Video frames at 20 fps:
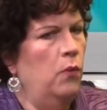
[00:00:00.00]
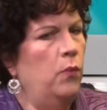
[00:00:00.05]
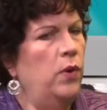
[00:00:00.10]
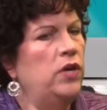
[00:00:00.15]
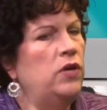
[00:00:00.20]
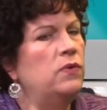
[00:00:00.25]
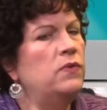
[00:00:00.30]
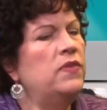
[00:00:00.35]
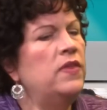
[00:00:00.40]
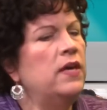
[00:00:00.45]

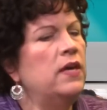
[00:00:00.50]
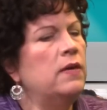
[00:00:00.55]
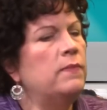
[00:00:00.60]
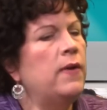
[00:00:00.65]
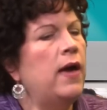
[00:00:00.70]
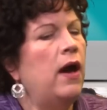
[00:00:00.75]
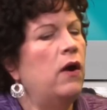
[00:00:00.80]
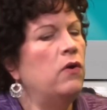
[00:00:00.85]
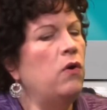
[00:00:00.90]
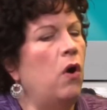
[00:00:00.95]
When you so. think
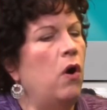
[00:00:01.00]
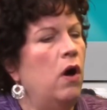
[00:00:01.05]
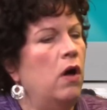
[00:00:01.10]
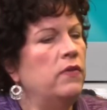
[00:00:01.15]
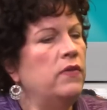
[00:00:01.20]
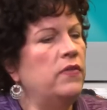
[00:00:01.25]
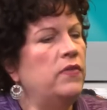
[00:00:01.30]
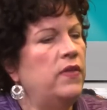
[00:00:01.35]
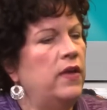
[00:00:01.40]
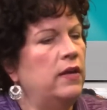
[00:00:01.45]
about all
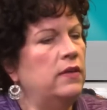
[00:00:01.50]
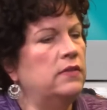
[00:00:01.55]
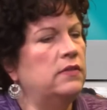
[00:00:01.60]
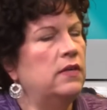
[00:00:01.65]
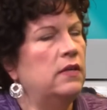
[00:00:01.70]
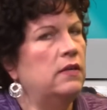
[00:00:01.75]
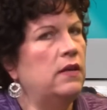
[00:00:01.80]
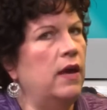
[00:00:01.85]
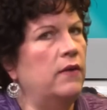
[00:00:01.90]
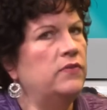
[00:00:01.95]
the things
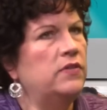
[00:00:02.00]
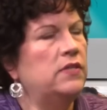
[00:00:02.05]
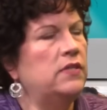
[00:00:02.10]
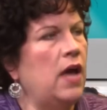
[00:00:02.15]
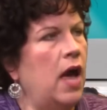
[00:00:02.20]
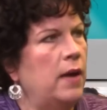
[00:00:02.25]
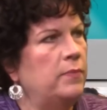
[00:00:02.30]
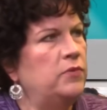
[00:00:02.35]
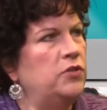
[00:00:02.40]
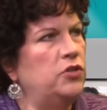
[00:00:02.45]
that have
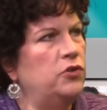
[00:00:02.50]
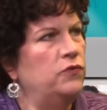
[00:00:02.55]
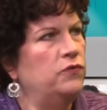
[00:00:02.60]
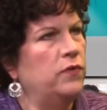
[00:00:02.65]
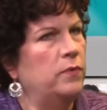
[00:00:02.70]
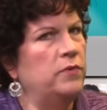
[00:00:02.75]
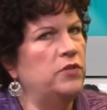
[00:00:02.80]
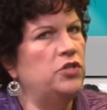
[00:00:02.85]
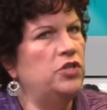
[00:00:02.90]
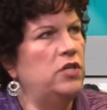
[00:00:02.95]
stopped you
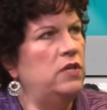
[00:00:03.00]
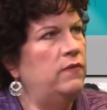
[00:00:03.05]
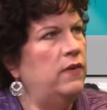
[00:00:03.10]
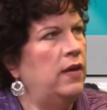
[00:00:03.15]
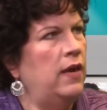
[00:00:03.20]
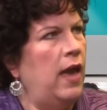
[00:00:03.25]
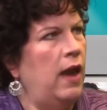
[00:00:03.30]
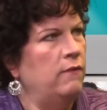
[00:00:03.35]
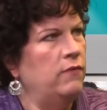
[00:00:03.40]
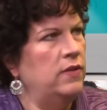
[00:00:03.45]
from
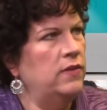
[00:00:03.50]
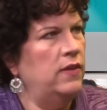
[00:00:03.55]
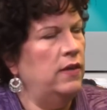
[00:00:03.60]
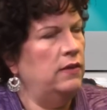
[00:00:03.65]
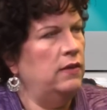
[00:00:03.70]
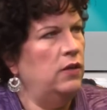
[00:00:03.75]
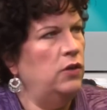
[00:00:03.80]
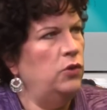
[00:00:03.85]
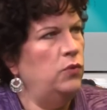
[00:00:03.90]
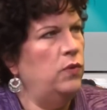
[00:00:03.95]
achieving
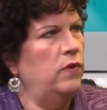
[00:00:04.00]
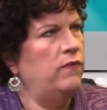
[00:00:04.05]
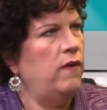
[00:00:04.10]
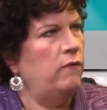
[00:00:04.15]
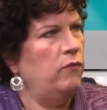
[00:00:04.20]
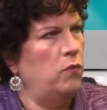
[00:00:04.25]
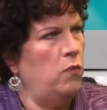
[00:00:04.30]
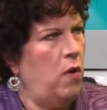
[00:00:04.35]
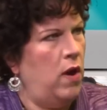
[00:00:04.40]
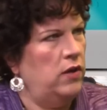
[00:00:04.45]
everything that you have
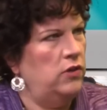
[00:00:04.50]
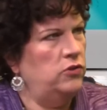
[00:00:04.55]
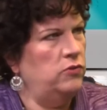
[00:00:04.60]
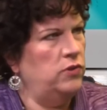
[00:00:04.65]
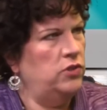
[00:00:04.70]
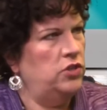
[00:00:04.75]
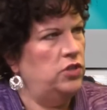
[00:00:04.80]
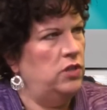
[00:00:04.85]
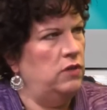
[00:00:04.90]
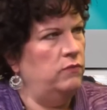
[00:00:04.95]
ever wanted to
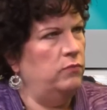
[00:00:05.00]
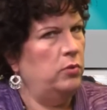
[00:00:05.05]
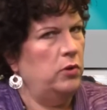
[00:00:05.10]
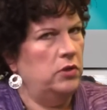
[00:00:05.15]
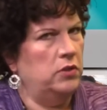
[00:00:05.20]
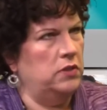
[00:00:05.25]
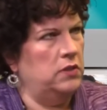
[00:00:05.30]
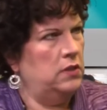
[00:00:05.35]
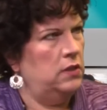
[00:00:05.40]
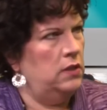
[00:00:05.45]
achieve
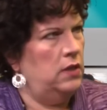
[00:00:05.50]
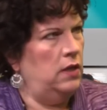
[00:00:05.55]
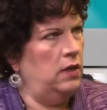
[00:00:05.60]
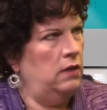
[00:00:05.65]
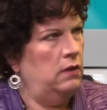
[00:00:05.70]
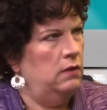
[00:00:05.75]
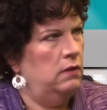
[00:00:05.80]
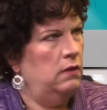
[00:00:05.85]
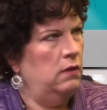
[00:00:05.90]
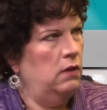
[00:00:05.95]

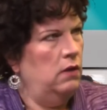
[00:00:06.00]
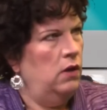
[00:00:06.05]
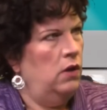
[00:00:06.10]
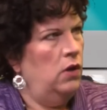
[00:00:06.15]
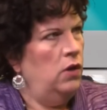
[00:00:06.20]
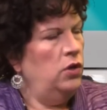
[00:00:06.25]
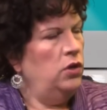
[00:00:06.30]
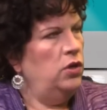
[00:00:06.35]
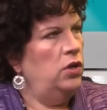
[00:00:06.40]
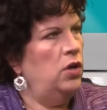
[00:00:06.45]
personally,
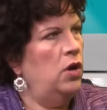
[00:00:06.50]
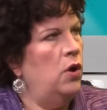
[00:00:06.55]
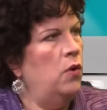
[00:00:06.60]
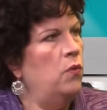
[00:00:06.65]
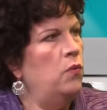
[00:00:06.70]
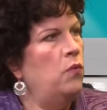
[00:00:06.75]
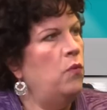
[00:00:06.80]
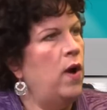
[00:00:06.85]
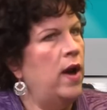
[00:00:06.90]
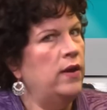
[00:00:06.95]
you know,
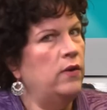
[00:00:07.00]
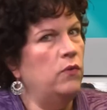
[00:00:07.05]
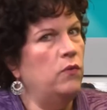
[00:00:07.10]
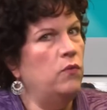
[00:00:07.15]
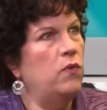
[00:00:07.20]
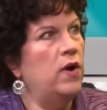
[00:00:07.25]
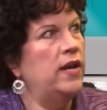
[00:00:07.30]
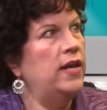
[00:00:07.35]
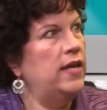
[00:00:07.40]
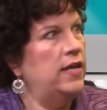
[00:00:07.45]
what
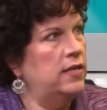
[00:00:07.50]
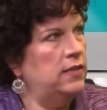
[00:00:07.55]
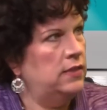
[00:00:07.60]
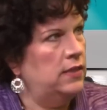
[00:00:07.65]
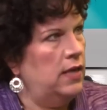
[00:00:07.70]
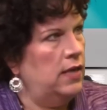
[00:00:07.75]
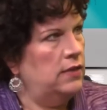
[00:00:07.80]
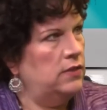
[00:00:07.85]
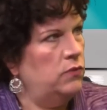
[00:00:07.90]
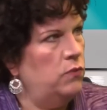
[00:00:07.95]
what is
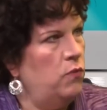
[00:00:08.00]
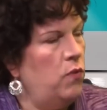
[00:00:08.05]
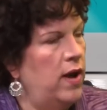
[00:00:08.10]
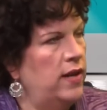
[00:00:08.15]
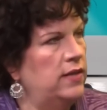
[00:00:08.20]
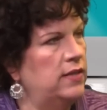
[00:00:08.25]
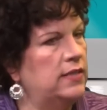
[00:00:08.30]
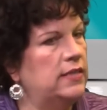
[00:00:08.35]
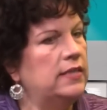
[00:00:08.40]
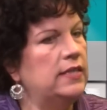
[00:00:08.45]
it?
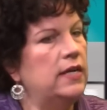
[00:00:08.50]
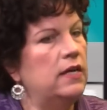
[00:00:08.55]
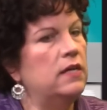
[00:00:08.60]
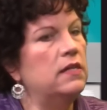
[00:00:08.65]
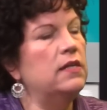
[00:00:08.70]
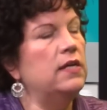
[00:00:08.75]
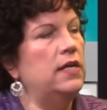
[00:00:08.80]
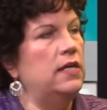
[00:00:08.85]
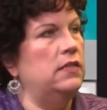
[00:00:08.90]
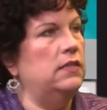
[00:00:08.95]
What
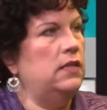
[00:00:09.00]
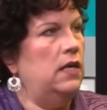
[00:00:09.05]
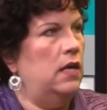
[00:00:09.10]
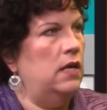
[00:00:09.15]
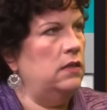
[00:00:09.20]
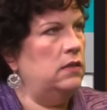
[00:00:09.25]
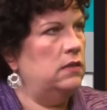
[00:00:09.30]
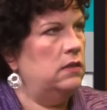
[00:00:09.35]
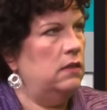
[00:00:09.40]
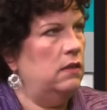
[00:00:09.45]
skill is
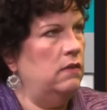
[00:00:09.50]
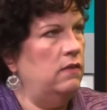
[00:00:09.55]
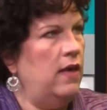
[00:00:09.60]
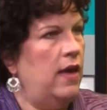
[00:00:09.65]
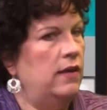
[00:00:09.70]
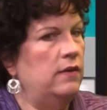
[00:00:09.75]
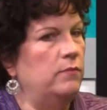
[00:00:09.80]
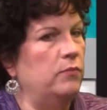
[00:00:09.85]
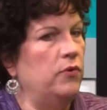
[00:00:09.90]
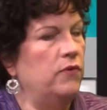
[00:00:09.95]
it
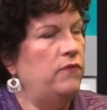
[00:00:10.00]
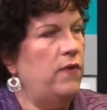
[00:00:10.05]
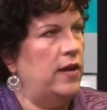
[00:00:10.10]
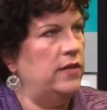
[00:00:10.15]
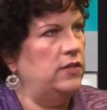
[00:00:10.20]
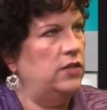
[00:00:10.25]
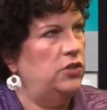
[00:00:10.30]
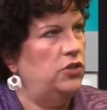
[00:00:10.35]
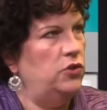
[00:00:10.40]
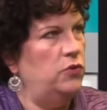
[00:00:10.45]
that
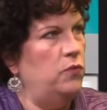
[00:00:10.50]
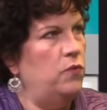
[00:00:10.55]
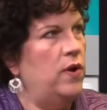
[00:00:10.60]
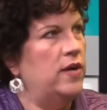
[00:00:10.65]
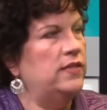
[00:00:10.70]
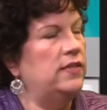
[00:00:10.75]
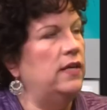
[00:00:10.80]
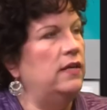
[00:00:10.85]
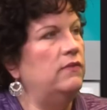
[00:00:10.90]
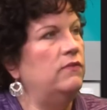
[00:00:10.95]
prevented you?
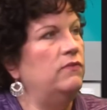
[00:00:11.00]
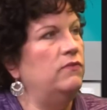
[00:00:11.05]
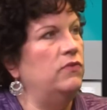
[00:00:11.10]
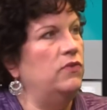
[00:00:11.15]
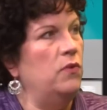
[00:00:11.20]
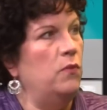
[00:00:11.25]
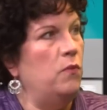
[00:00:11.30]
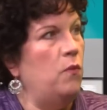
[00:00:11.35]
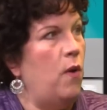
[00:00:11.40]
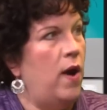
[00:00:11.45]
Was it
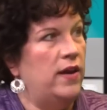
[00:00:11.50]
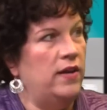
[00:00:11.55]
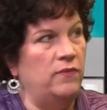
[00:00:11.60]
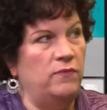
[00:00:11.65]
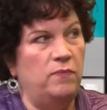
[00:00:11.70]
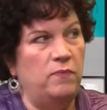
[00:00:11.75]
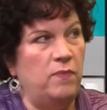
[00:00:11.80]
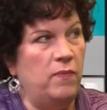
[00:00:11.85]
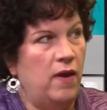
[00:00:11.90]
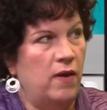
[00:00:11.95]
the one
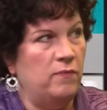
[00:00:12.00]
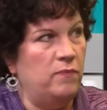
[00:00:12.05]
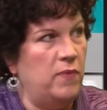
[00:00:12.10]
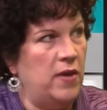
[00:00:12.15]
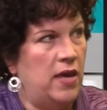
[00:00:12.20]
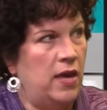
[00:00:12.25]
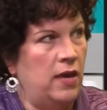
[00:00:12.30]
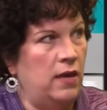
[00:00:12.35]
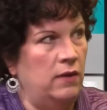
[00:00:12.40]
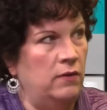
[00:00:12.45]
of, of
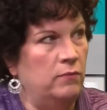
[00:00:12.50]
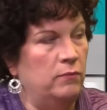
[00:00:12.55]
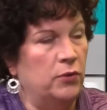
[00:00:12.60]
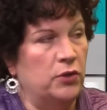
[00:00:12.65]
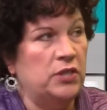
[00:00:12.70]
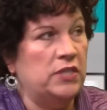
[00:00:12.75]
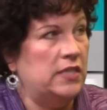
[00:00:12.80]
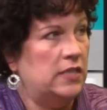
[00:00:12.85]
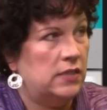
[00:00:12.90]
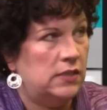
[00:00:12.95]
being
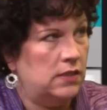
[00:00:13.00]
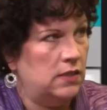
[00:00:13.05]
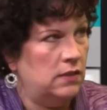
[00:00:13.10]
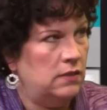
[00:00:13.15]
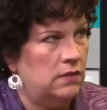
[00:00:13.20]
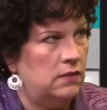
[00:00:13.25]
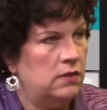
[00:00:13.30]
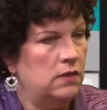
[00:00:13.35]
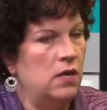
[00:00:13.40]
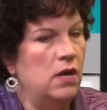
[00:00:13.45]

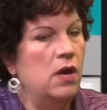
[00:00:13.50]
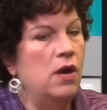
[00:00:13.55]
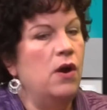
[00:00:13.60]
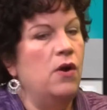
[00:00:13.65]
persistent?